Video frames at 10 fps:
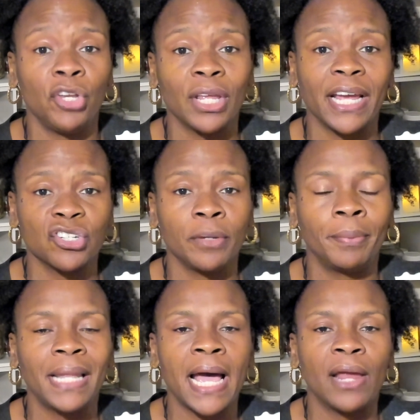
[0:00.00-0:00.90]
You can actually
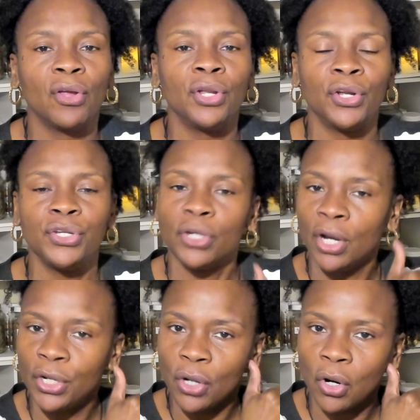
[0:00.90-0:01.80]
apply it on under your
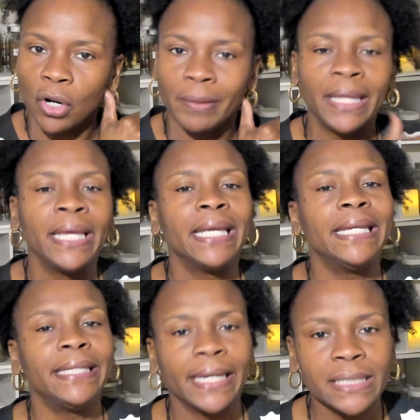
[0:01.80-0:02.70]
underarm.
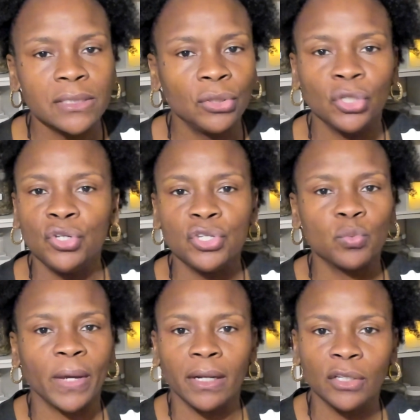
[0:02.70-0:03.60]
Yes, you know, you just
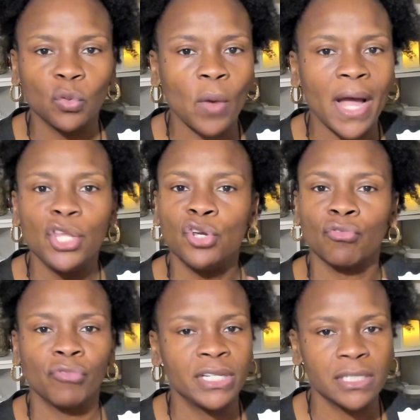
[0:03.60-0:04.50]
wait a little while and you can
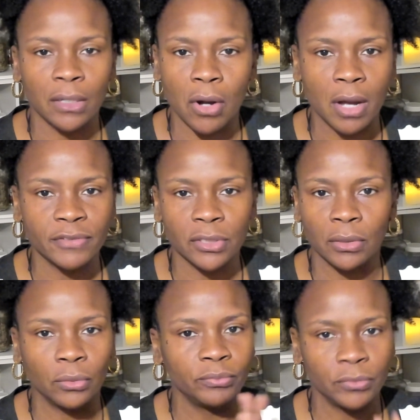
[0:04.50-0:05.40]
rinse it off.
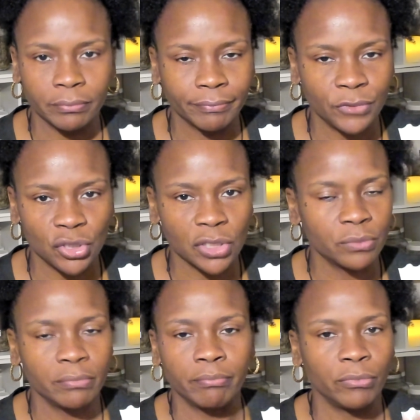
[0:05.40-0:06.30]
So just
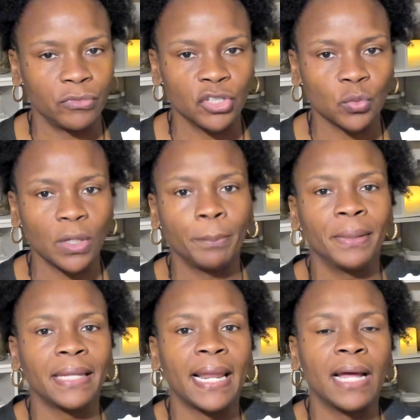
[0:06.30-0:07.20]
want to
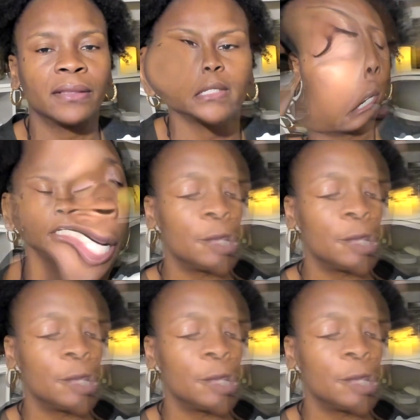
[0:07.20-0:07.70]
put that out there.